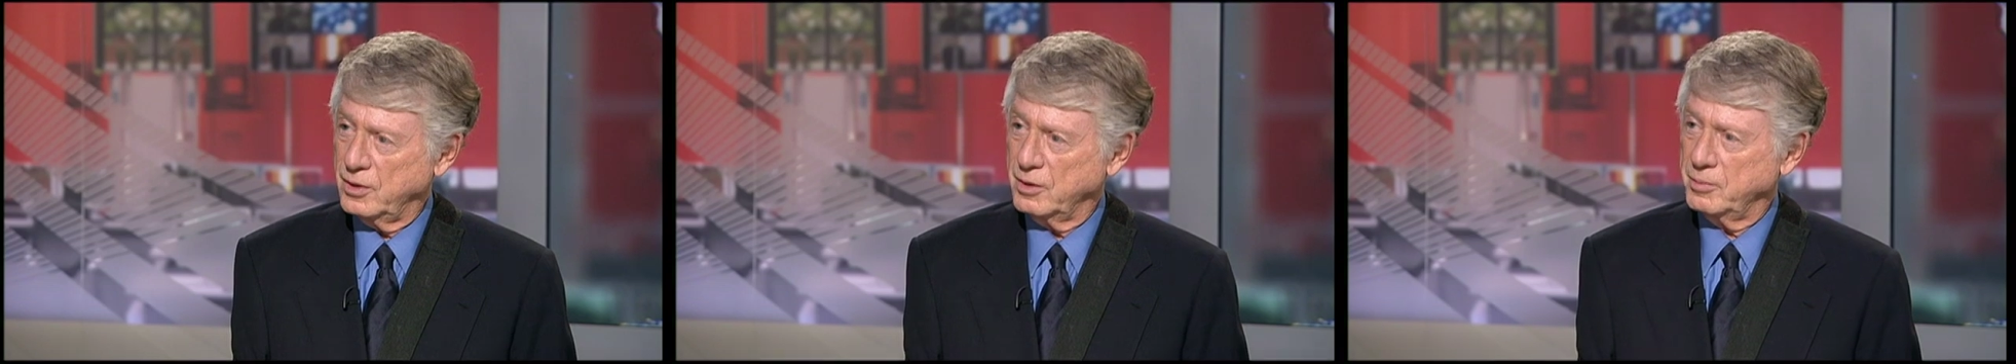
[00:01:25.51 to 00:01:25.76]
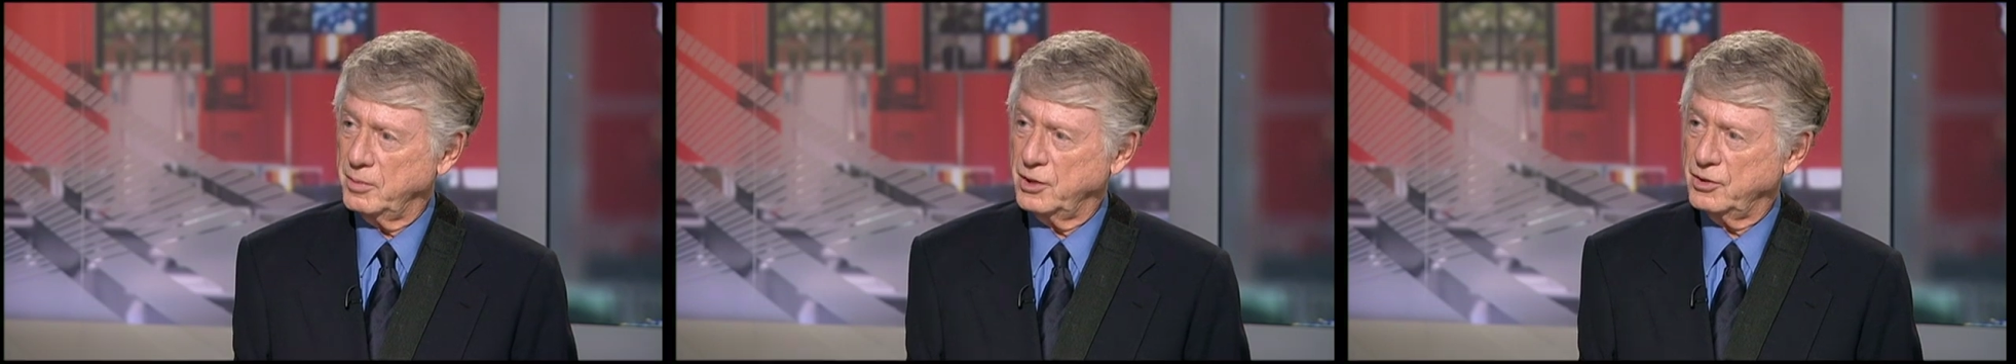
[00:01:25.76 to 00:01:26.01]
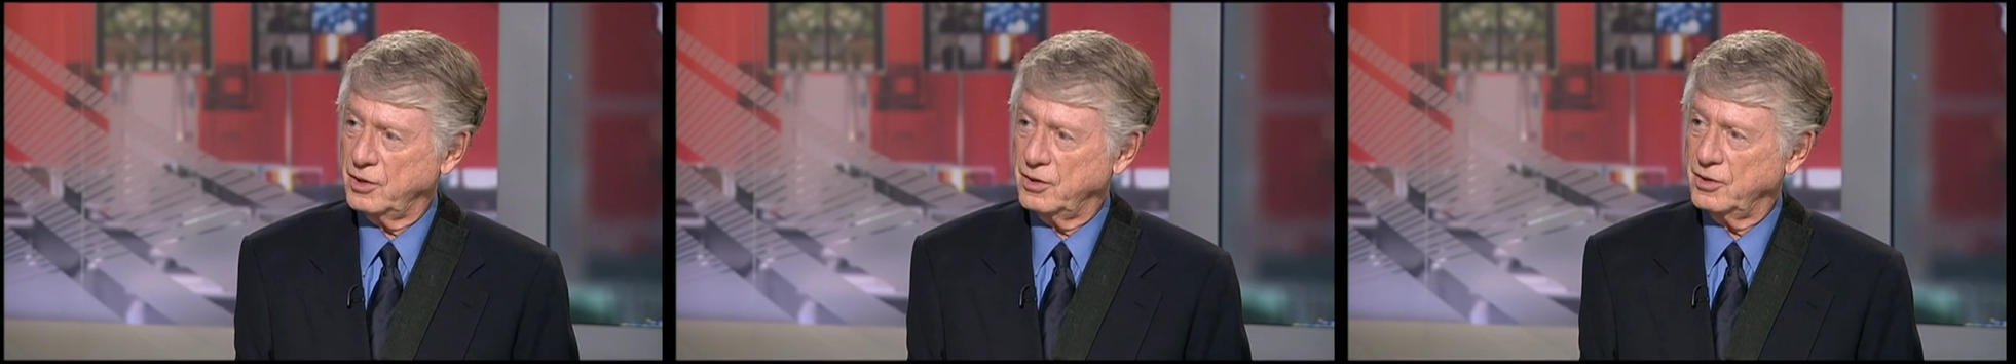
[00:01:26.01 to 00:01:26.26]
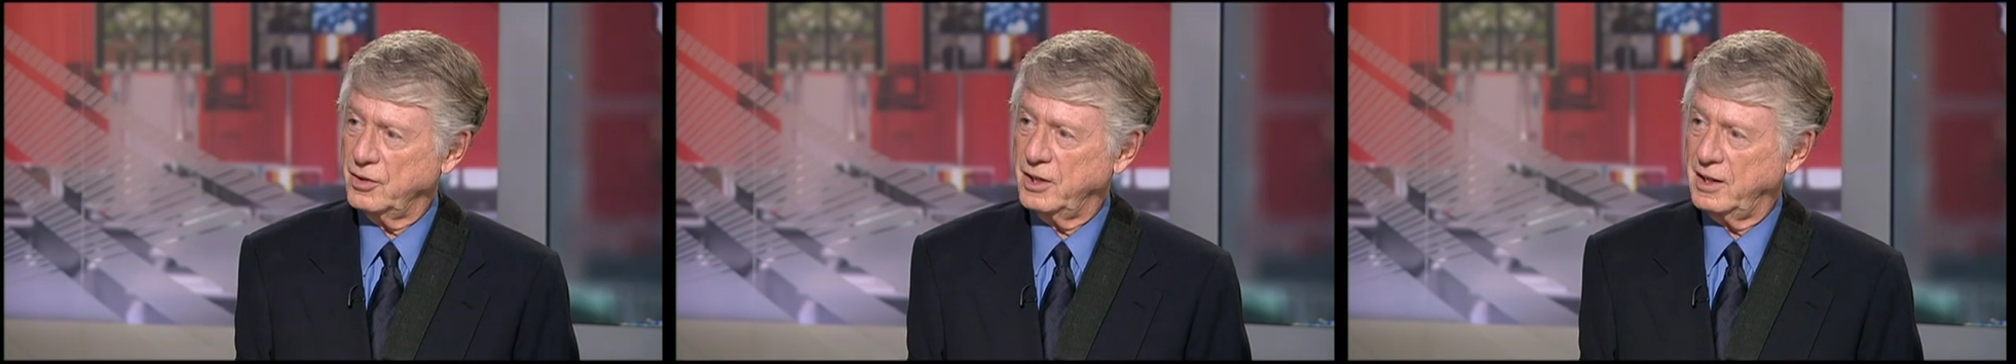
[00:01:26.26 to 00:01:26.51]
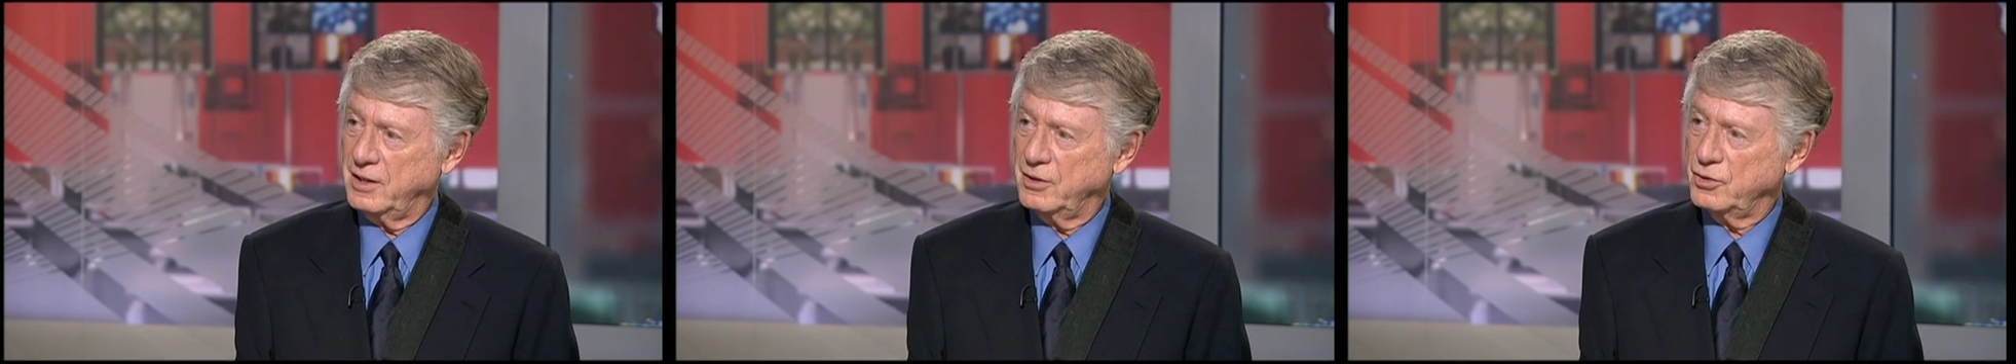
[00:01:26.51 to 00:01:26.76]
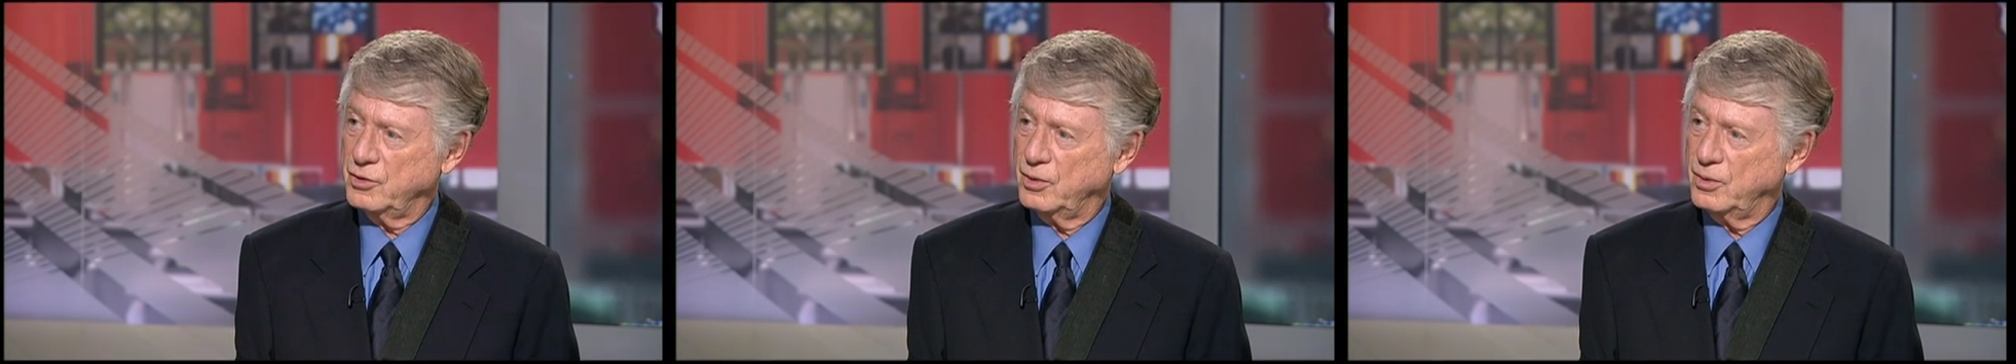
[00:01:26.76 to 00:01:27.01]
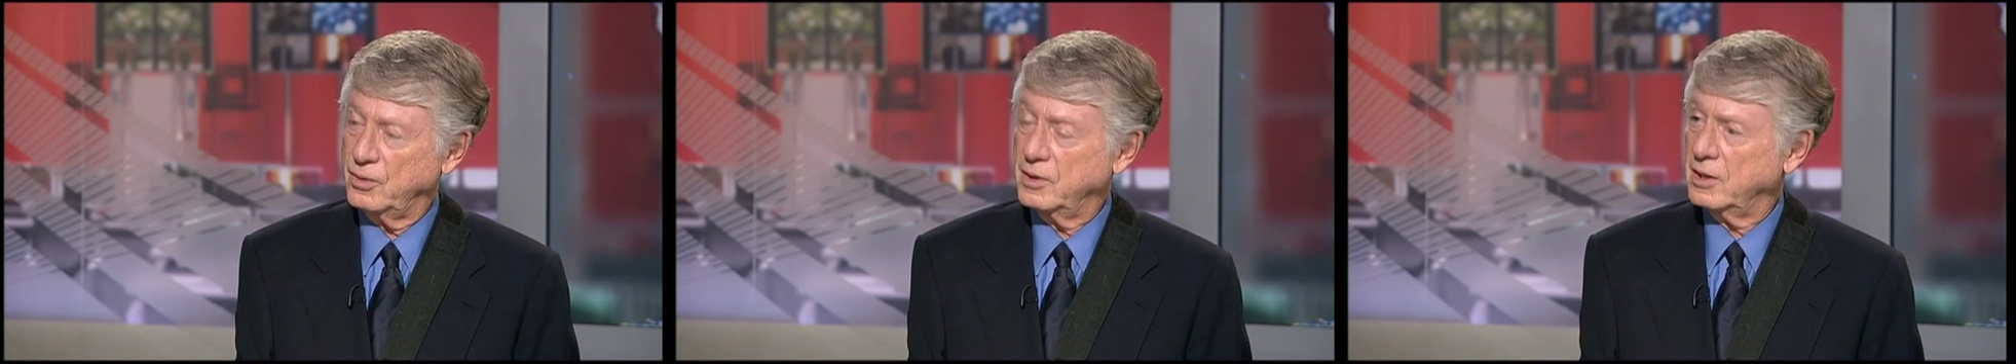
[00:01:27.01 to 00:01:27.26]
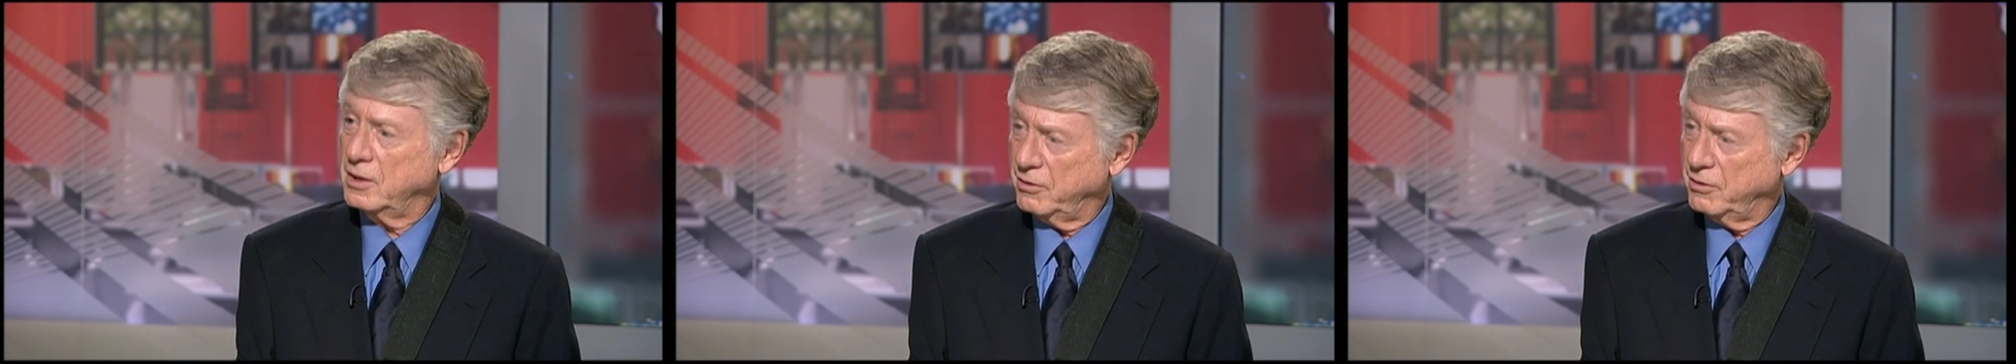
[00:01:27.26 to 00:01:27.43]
can be turned into an